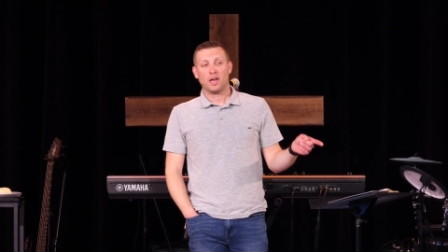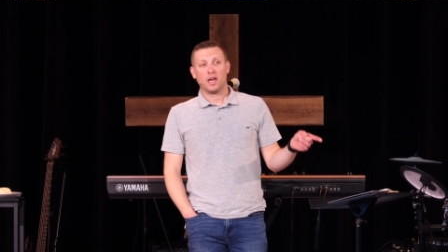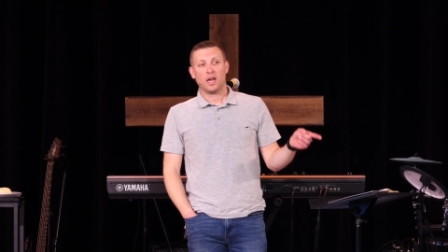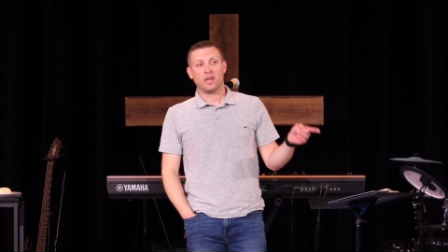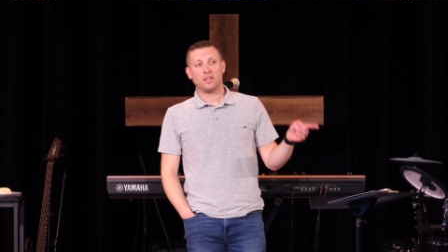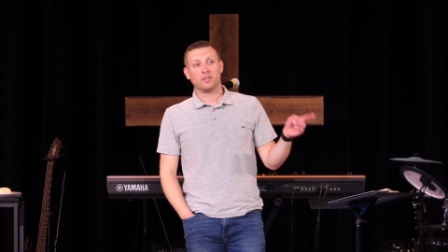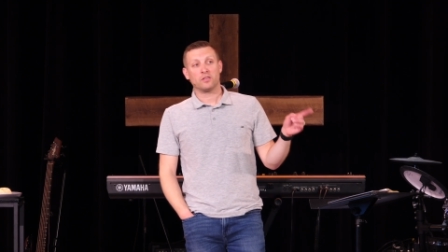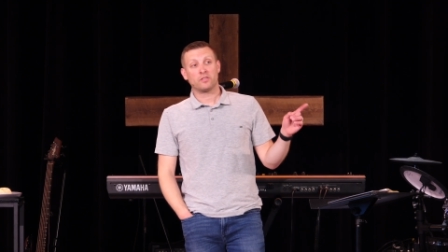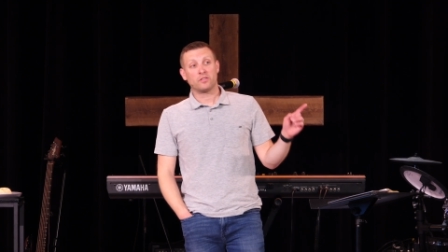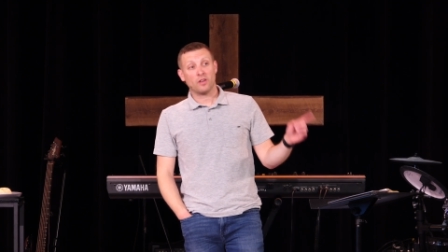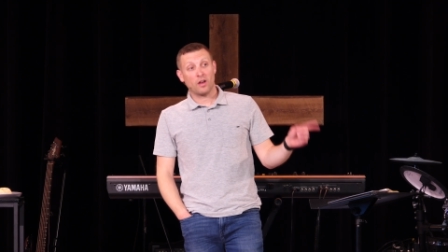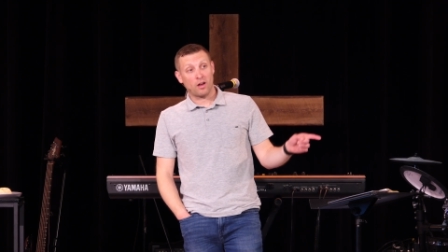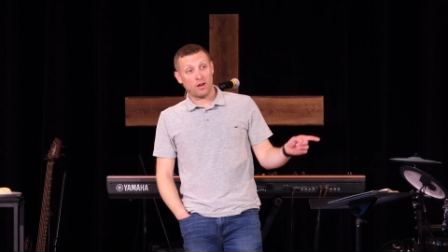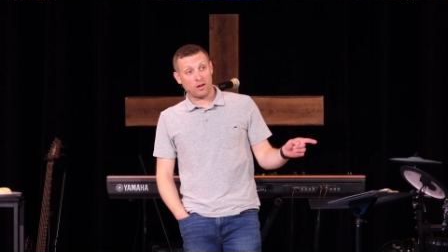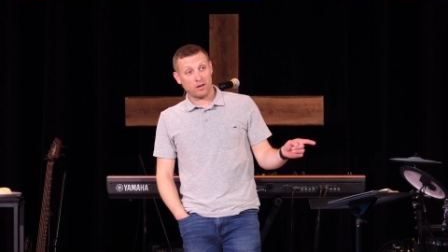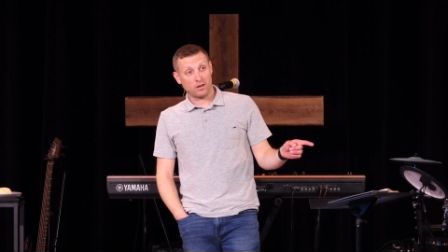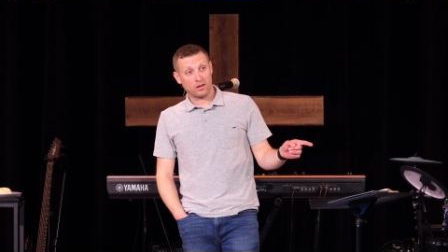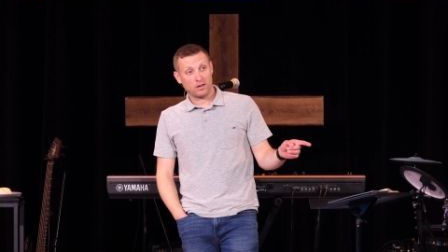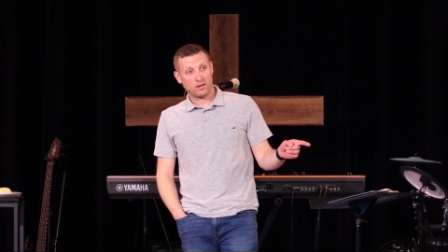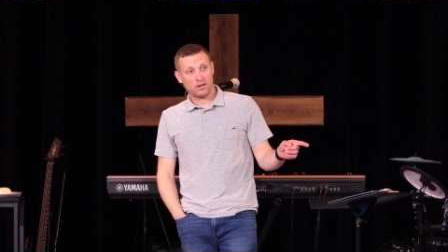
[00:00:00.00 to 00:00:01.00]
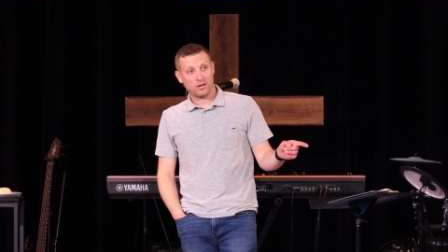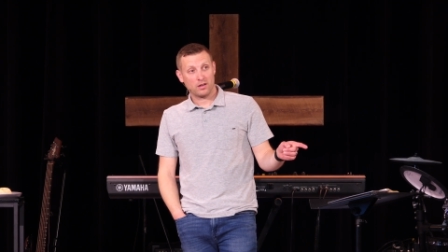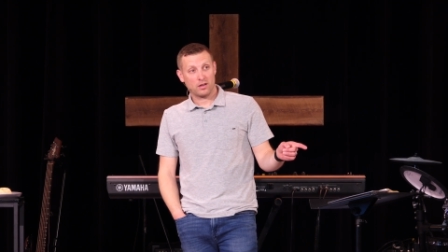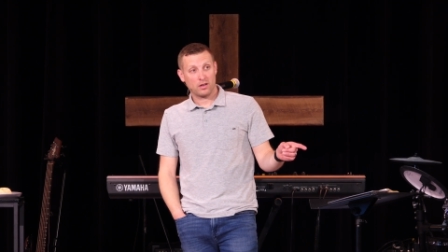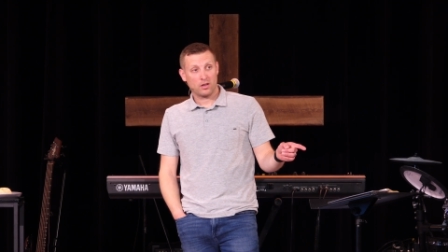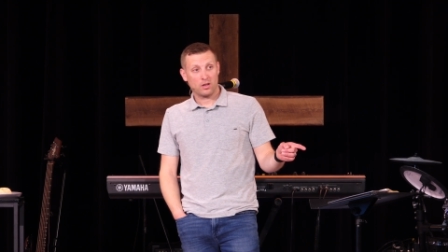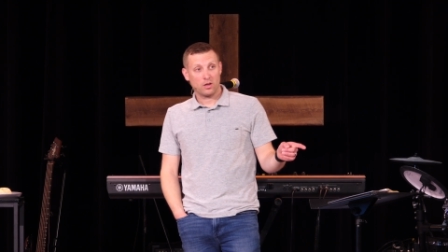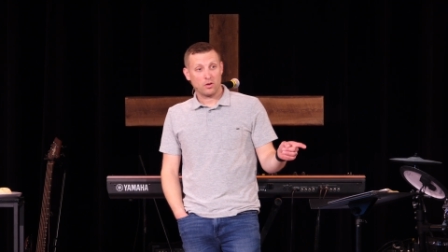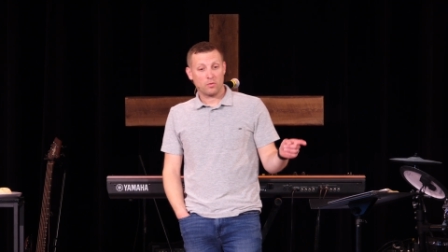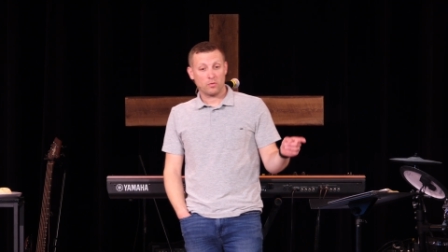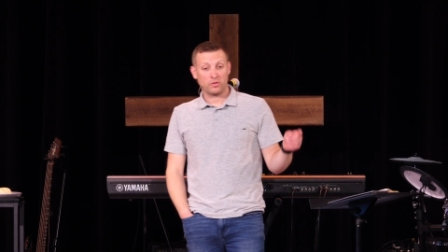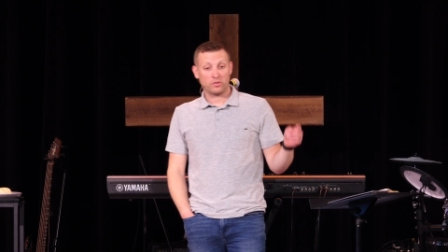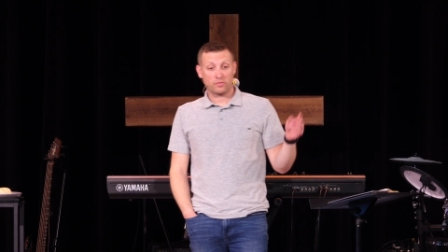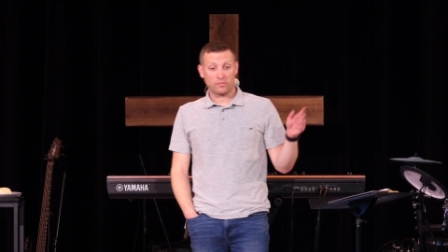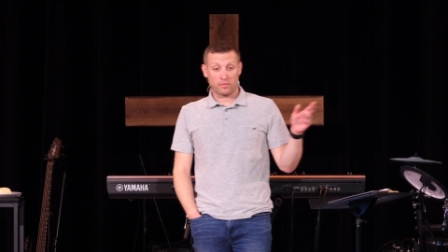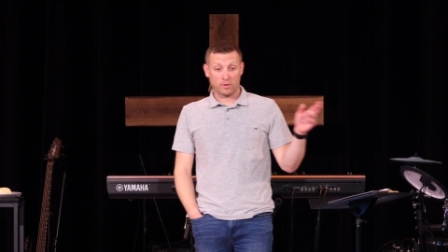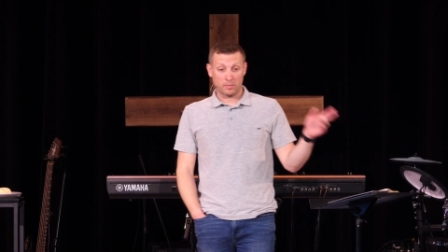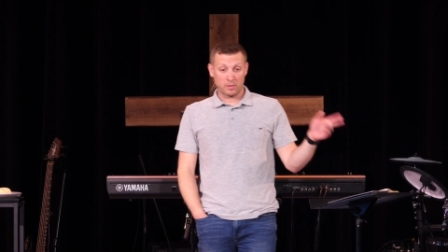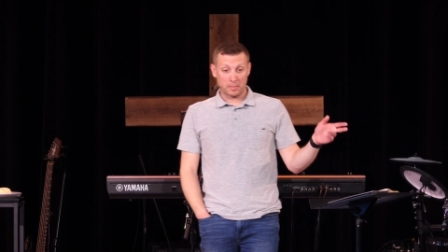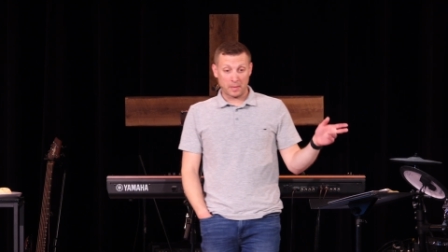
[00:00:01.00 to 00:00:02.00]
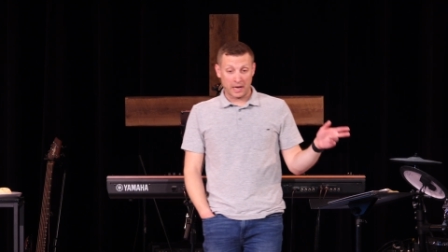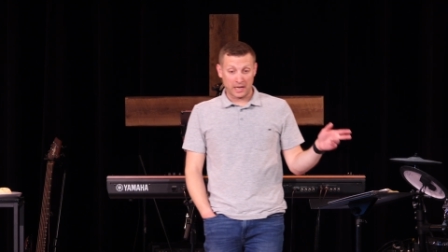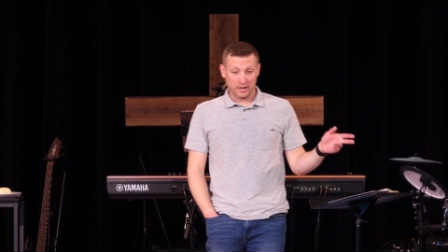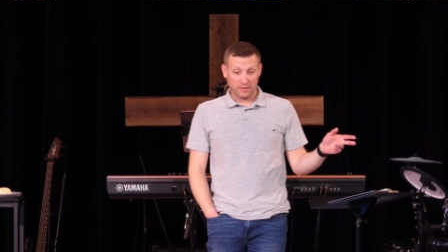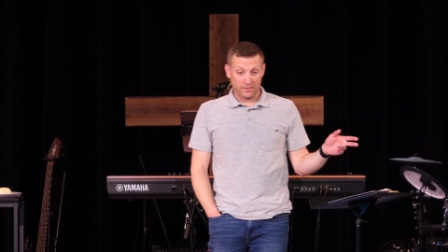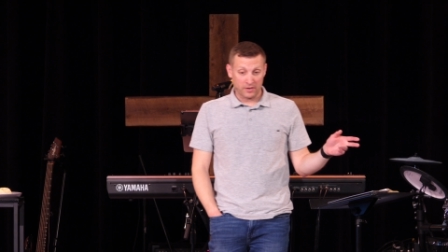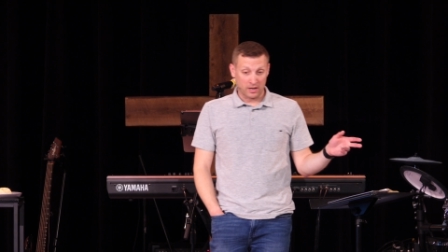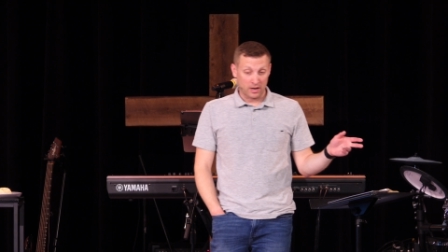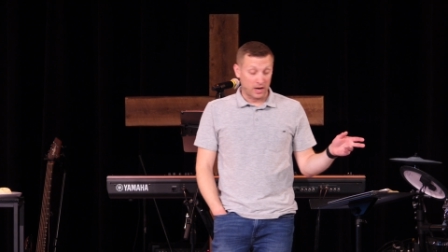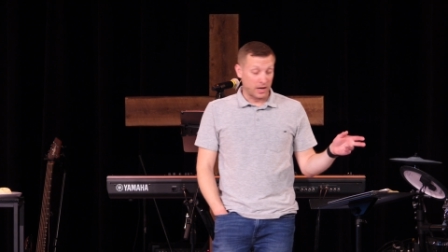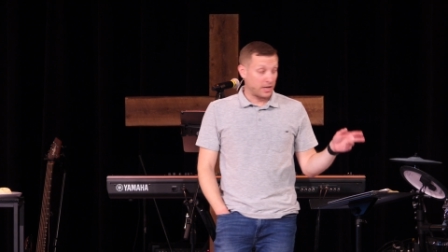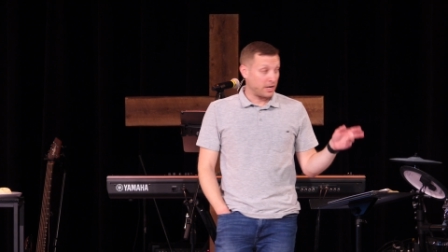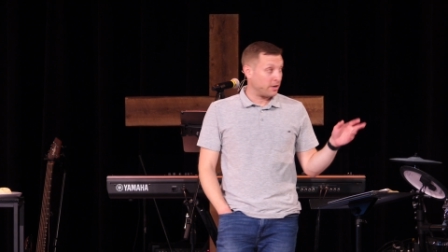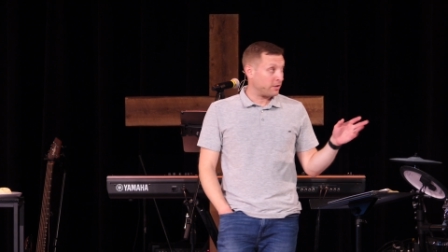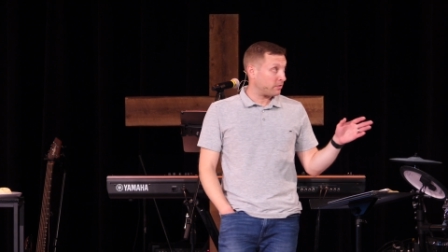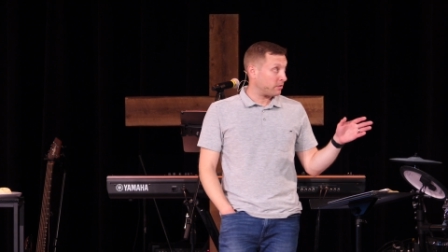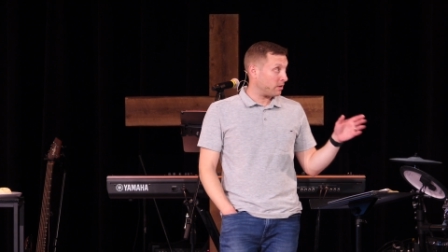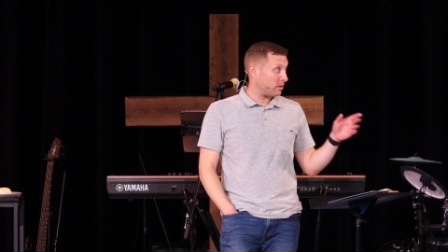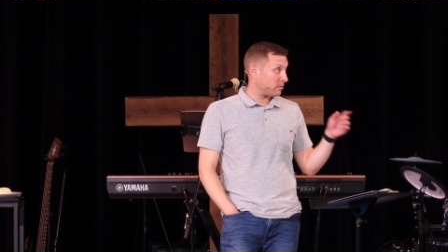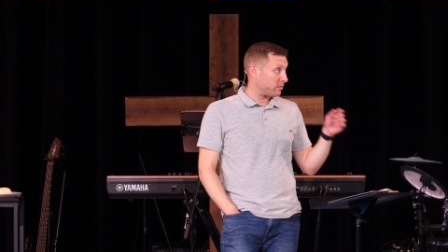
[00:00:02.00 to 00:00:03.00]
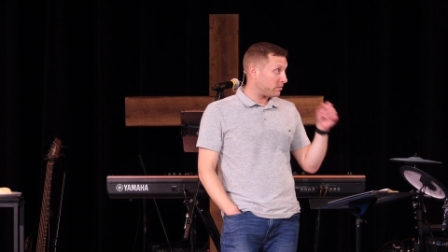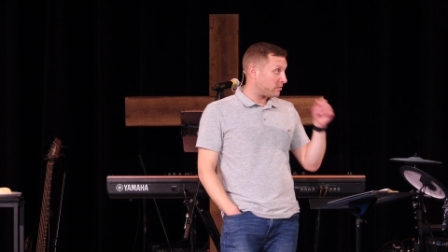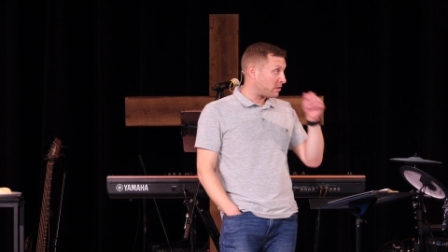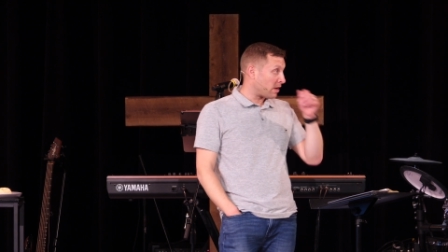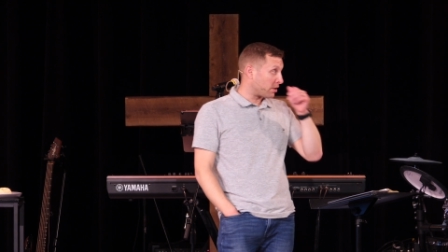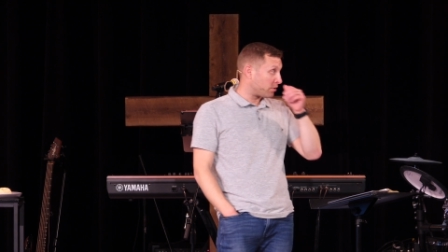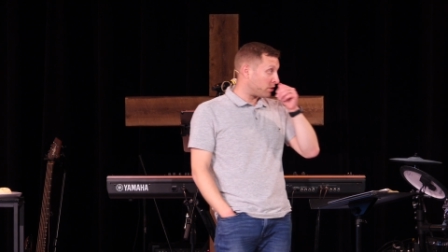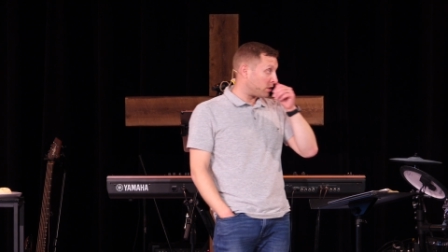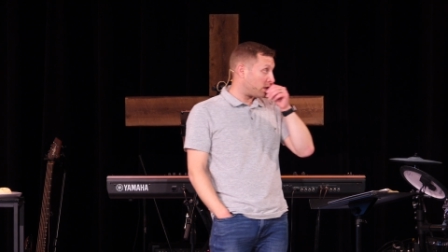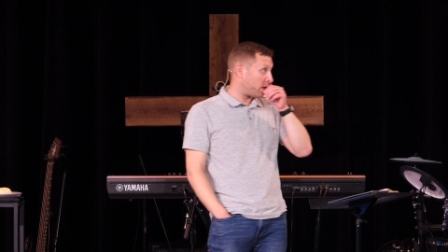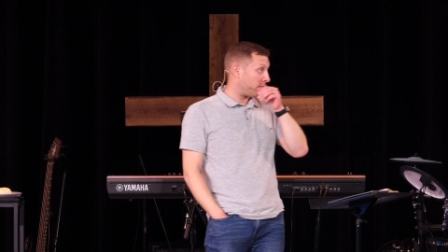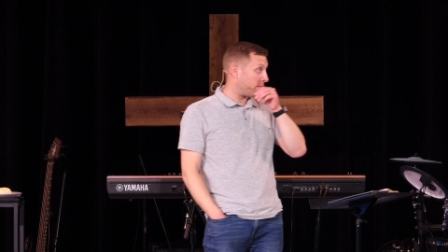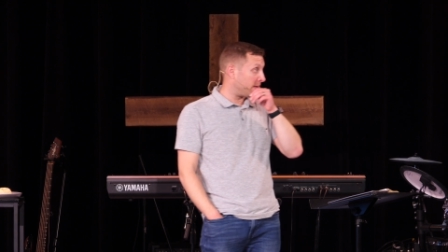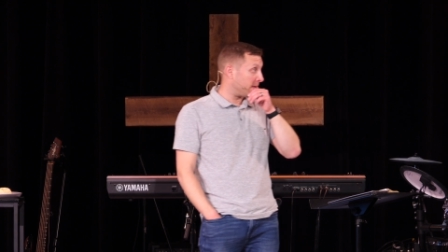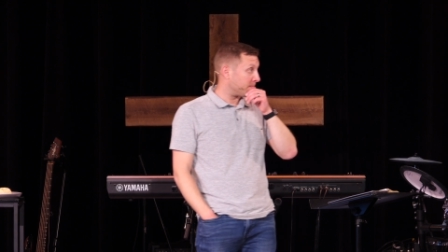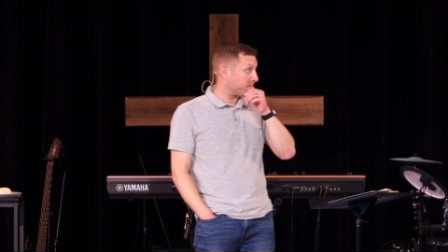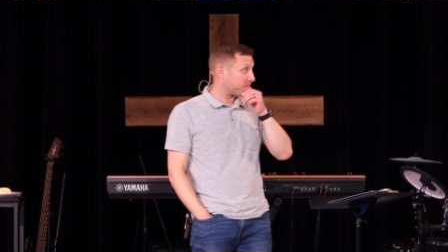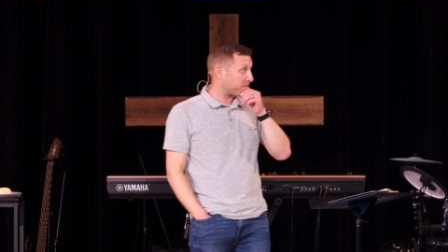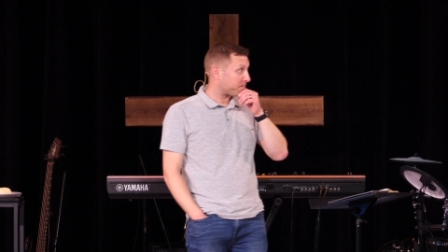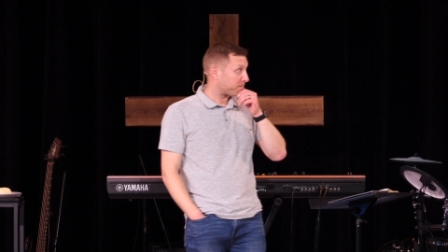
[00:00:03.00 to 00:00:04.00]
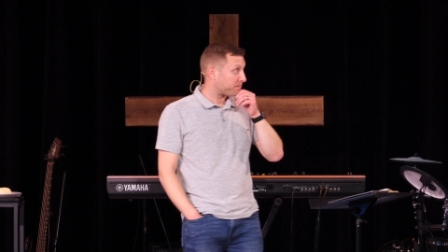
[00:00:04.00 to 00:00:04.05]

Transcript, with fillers: And the song was from the Magnificat. Here's a section of it.